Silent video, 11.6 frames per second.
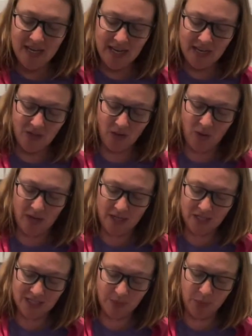and you don't want to
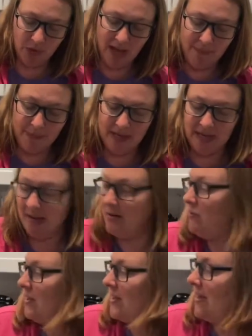just plop it in
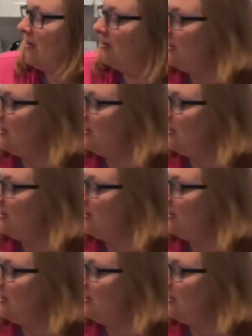without